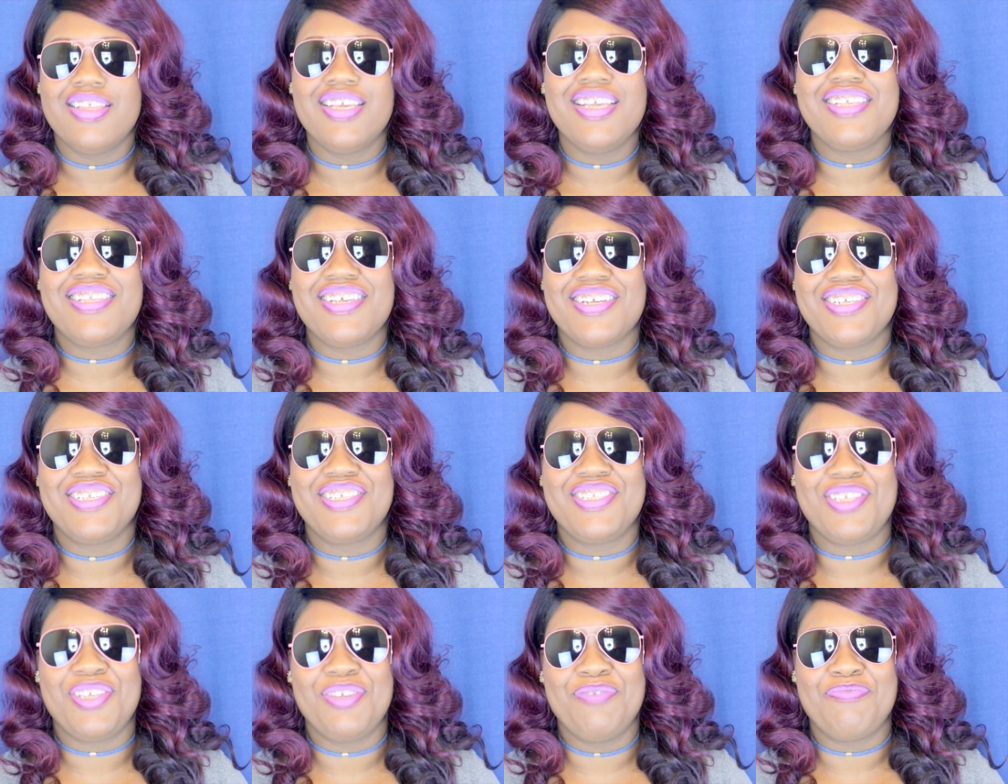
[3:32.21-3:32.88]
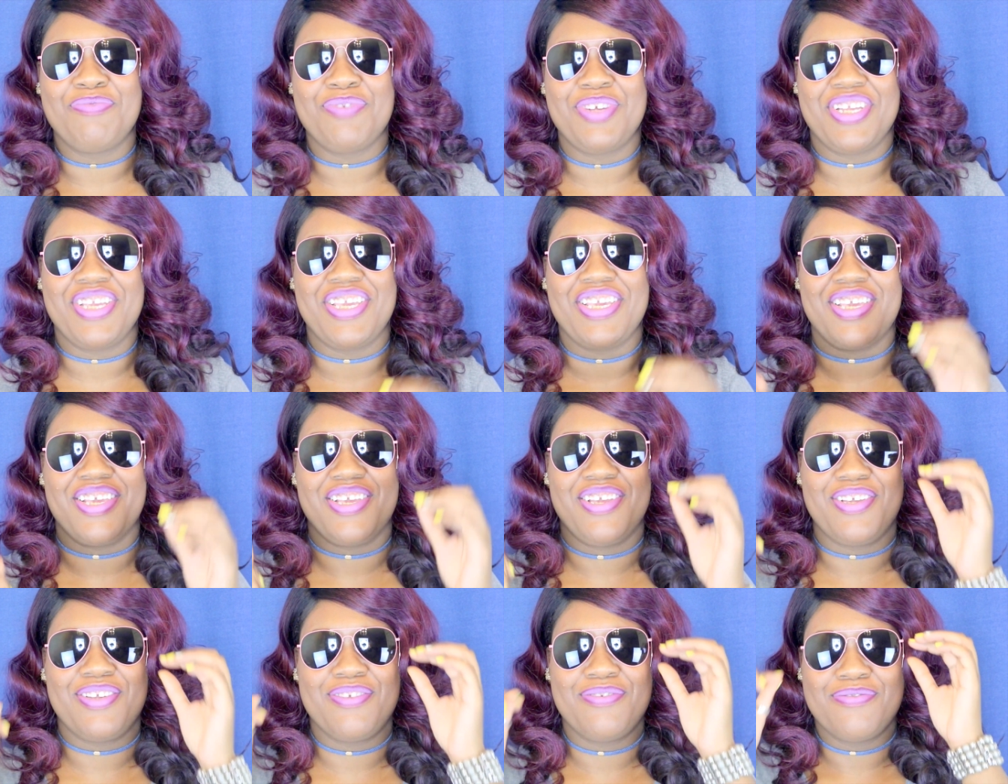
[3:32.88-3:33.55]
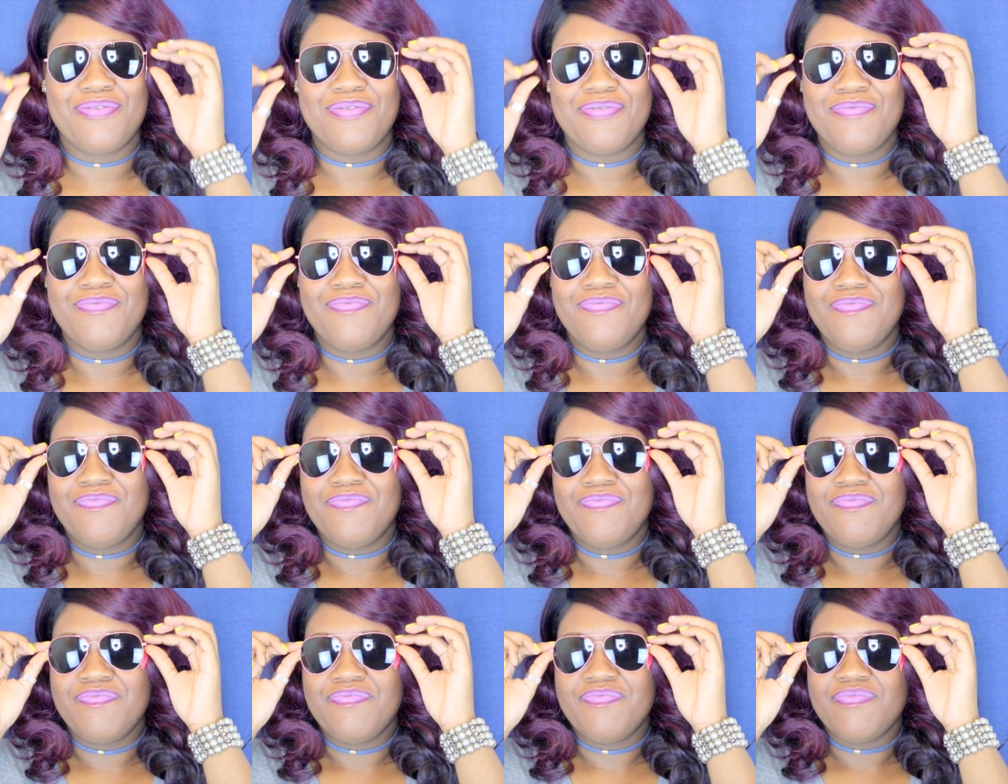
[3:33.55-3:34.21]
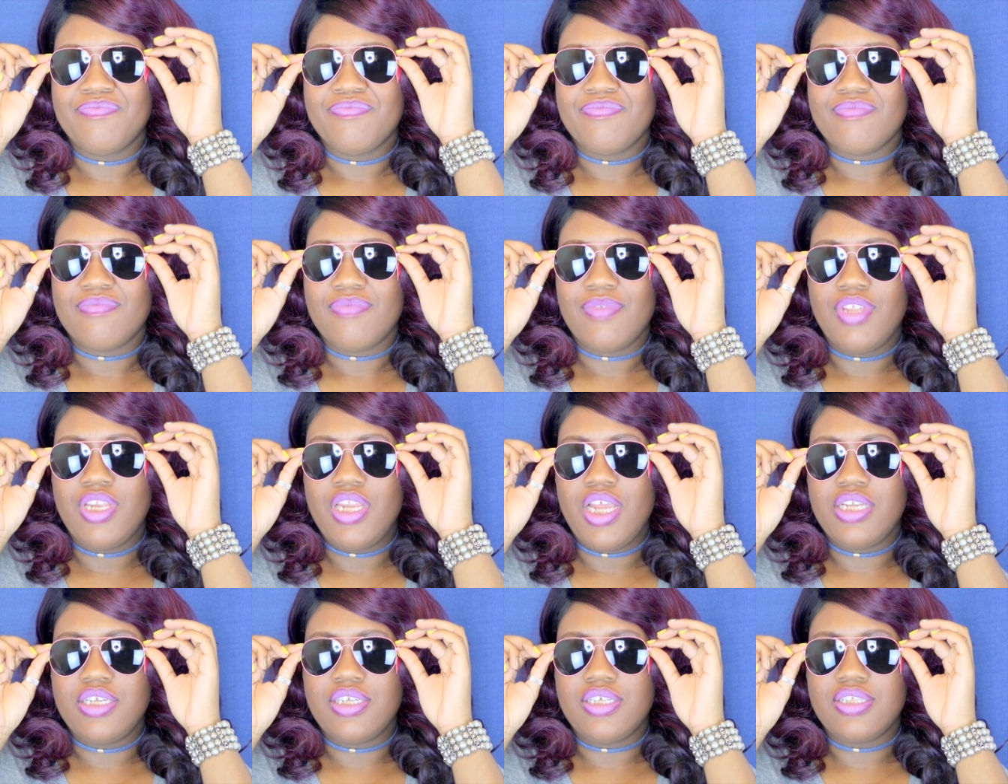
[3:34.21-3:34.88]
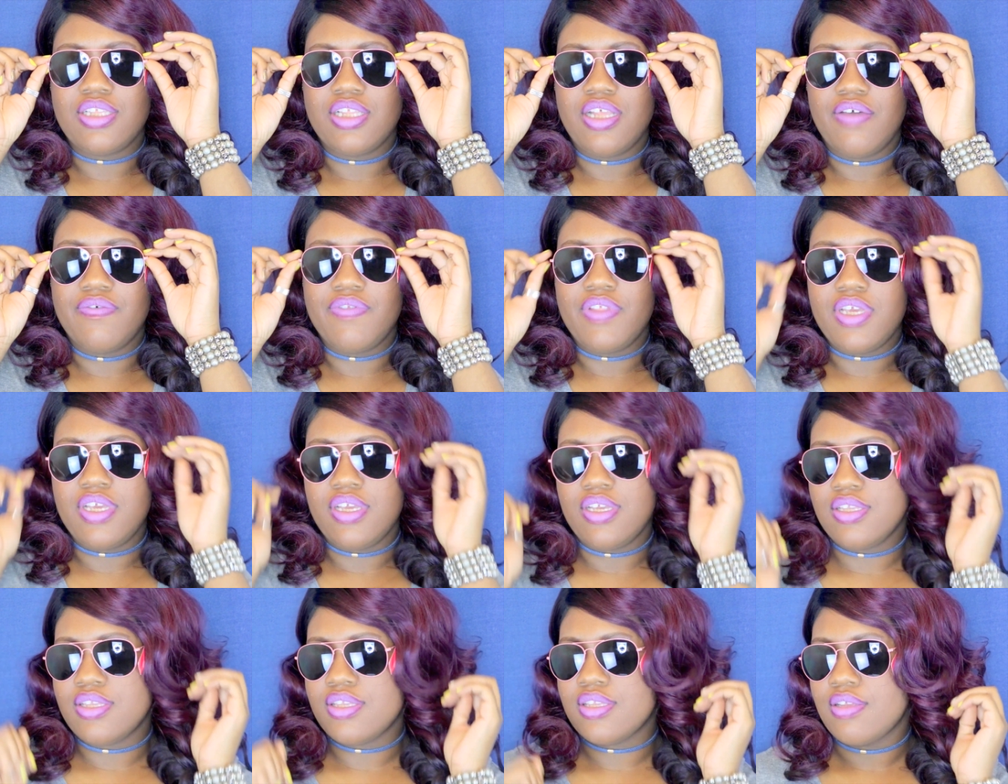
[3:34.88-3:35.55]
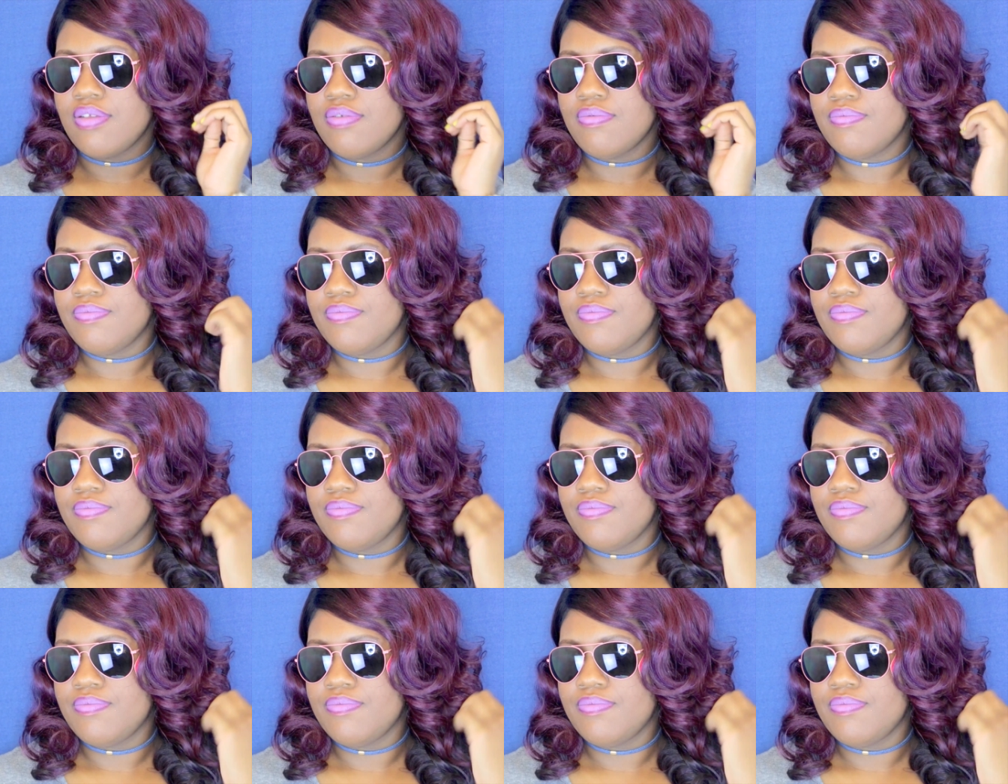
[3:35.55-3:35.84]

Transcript: these are super cute. And I just love these.